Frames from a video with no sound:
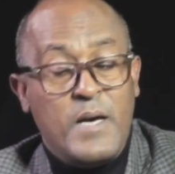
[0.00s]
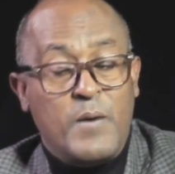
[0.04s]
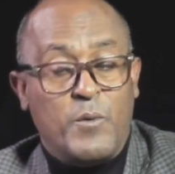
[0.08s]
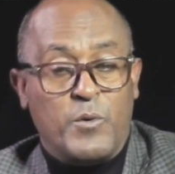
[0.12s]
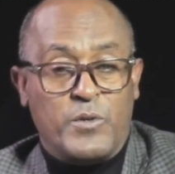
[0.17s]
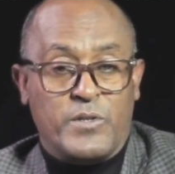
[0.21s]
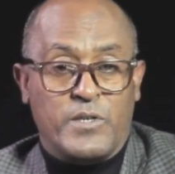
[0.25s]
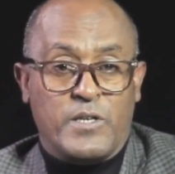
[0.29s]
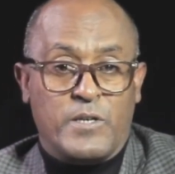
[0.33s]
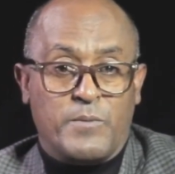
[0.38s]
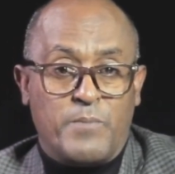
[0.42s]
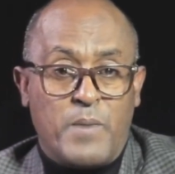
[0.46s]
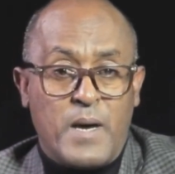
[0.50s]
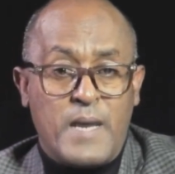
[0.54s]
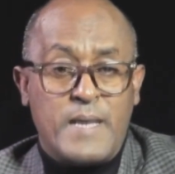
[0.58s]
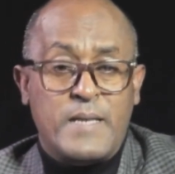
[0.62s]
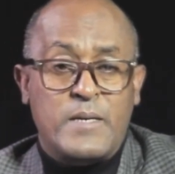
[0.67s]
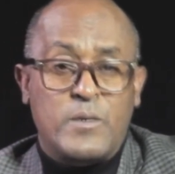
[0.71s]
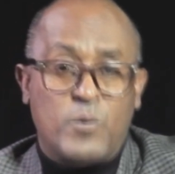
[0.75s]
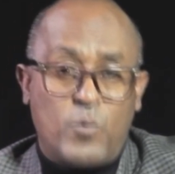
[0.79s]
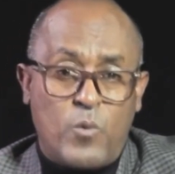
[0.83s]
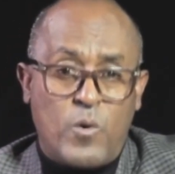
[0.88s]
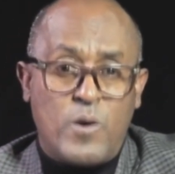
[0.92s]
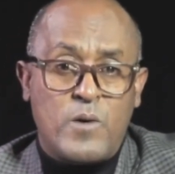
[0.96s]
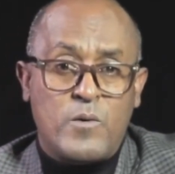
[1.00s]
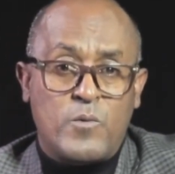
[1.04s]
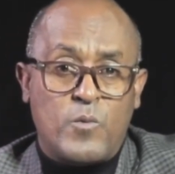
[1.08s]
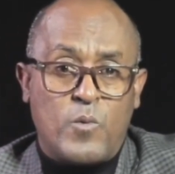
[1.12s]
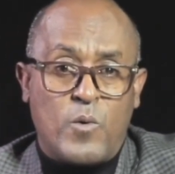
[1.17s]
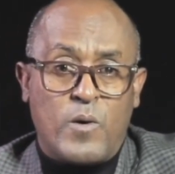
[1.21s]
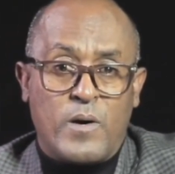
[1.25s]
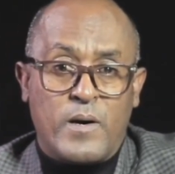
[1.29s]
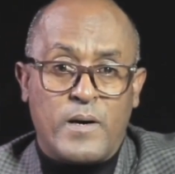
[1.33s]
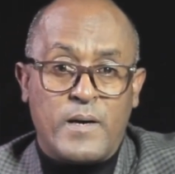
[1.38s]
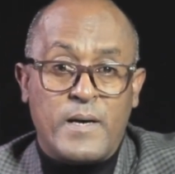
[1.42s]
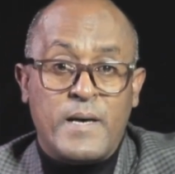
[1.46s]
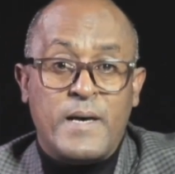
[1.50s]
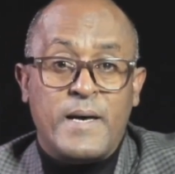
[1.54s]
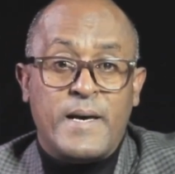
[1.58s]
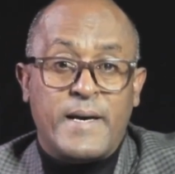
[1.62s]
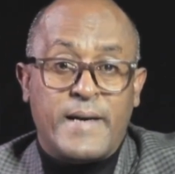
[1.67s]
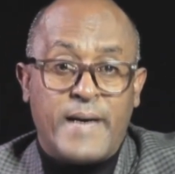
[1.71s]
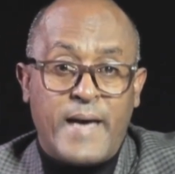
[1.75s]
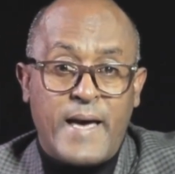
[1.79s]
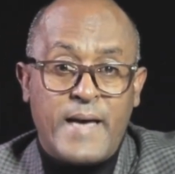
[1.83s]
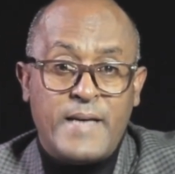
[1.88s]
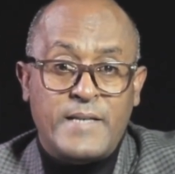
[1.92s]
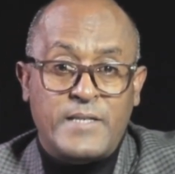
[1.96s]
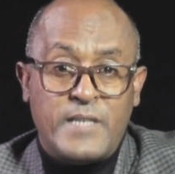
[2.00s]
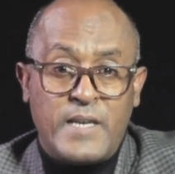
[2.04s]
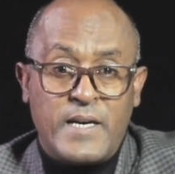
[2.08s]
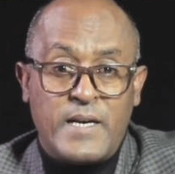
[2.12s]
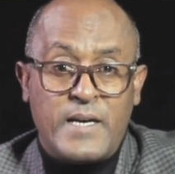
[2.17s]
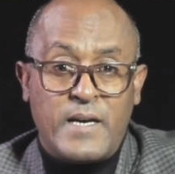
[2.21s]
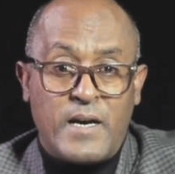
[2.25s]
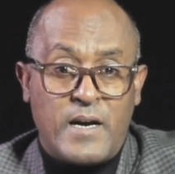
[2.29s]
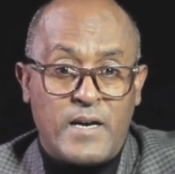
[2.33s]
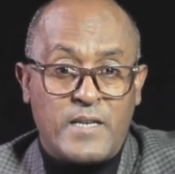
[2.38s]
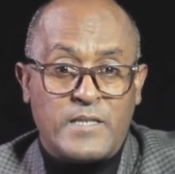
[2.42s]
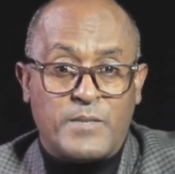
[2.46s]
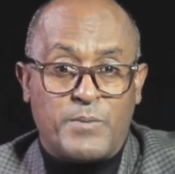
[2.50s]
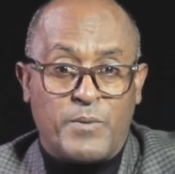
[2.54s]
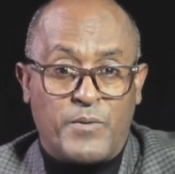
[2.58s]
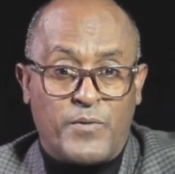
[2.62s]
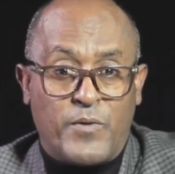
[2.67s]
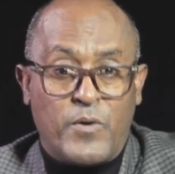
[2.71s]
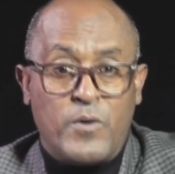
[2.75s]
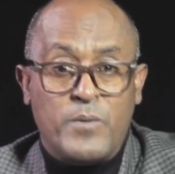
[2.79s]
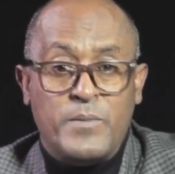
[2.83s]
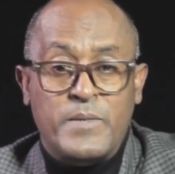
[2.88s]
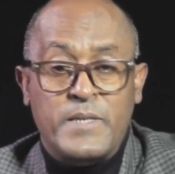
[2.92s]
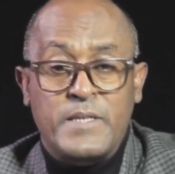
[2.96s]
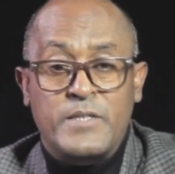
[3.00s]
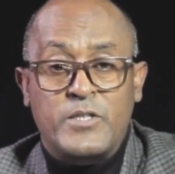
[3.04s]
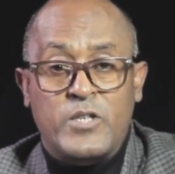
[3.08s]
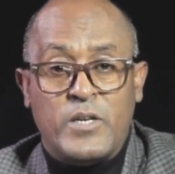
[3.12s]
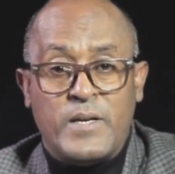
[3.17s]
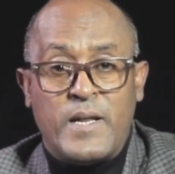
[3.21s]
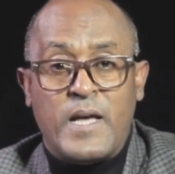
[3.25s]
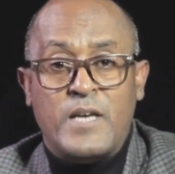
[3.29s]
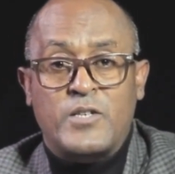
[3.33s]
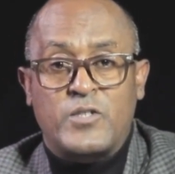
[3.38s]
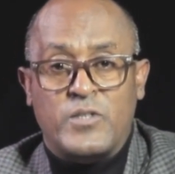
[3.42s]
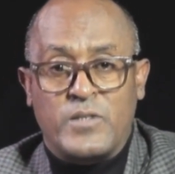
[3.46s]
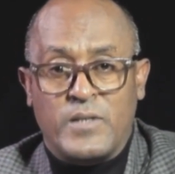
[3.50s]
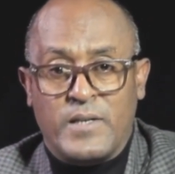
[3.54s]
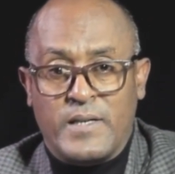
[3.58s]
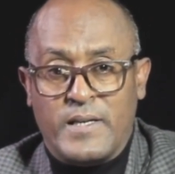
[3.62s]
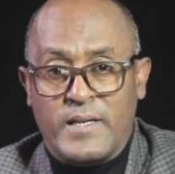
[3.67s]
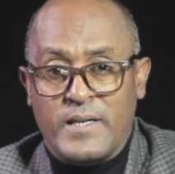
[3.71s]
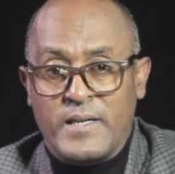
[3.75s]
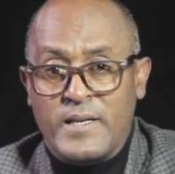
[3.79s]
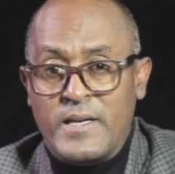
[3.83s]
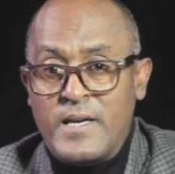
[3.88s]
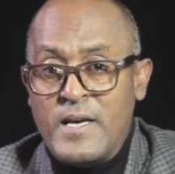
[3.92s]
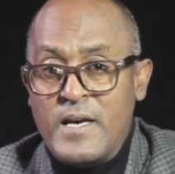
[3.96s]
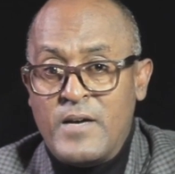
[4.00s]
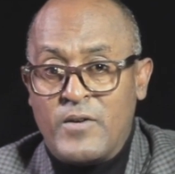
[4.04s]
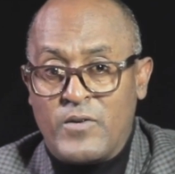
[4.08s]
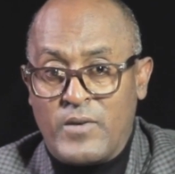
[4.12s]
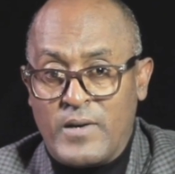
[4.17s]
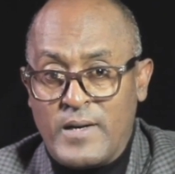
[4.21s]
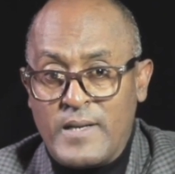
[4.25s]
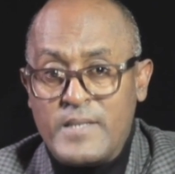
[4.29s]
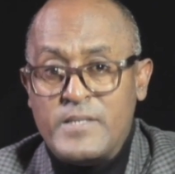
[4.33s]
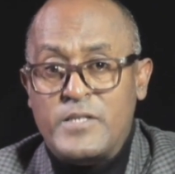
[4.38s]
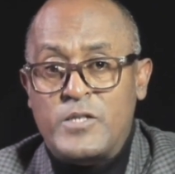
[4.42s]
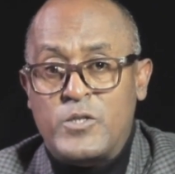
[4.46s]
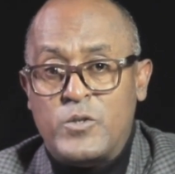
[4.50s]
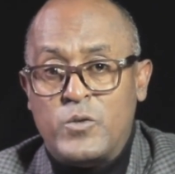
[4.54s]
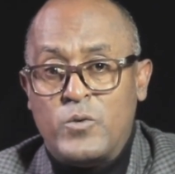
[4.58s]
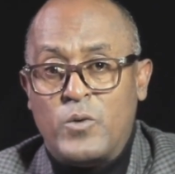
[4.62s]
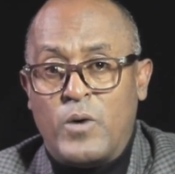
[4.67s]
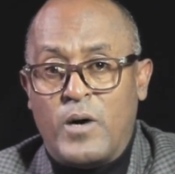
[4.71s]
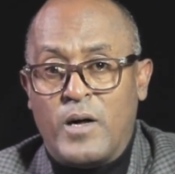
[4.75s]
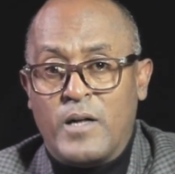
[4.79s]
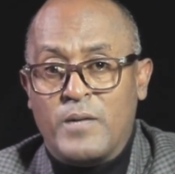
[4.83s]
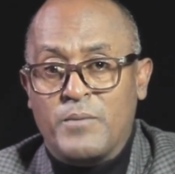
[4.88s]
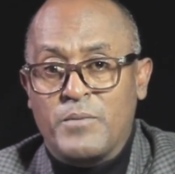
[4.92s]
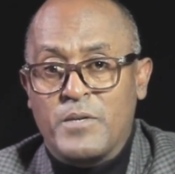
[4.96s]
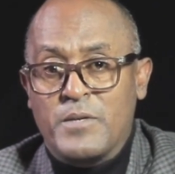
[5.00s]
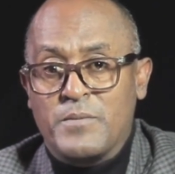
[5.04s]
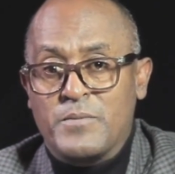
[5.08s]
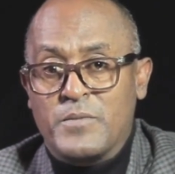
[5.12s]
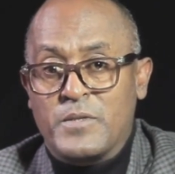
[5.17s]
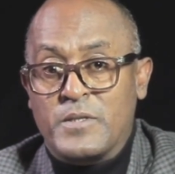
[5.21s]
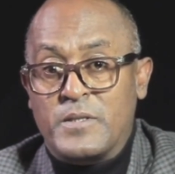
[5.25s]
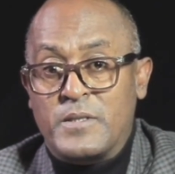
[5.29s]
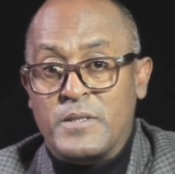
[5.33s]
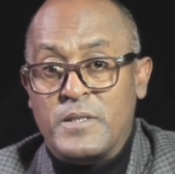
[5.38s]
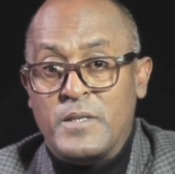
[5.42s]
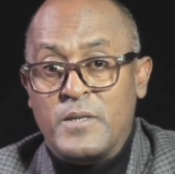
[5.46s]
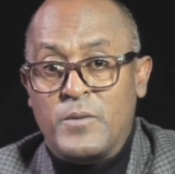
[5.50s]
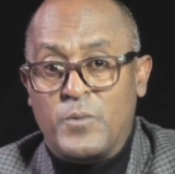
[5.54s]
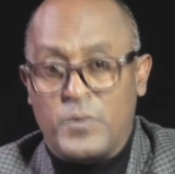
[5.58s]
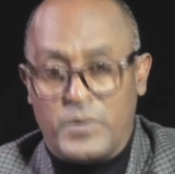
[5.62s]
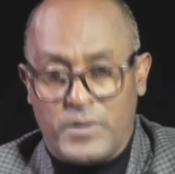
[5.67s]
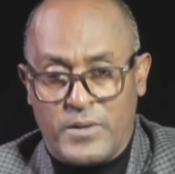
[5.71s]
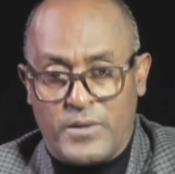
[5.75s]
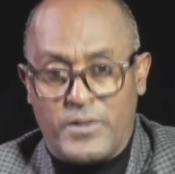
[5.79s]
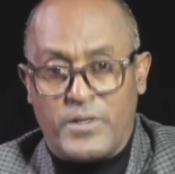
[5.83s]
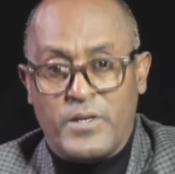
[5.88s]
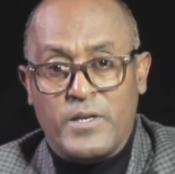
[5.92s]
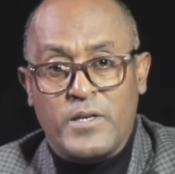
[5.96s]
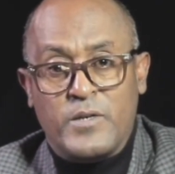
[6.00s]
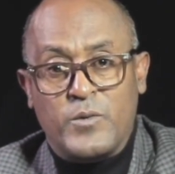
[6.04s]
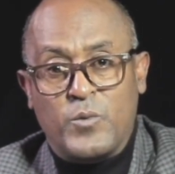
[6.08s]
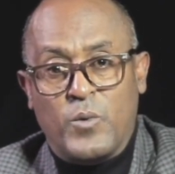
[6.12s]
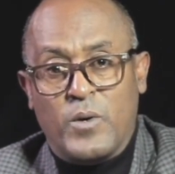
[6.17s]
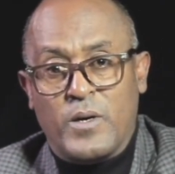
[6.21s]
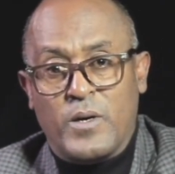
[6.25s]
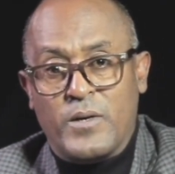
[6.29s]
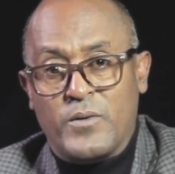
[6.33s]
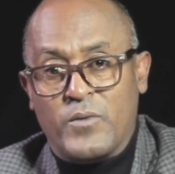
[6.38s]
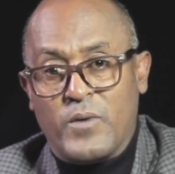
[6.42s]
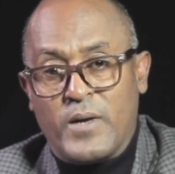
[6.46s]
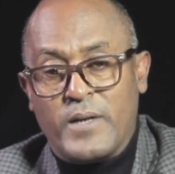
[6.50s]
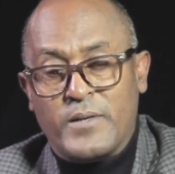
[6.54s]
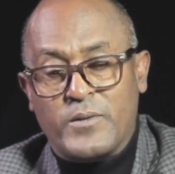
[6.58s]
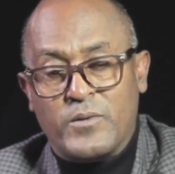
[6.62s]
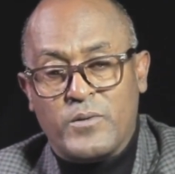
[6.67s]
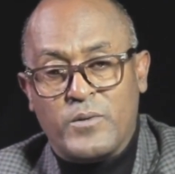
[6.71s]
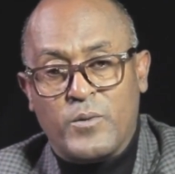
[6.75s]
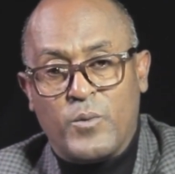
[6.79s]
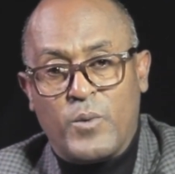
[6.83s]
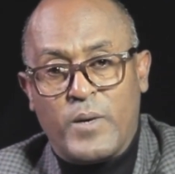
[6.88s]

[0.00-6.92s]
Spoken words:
With her band QWANQWA, Kaethe has performed internationally, released 2 albums, with a 3rd one right on the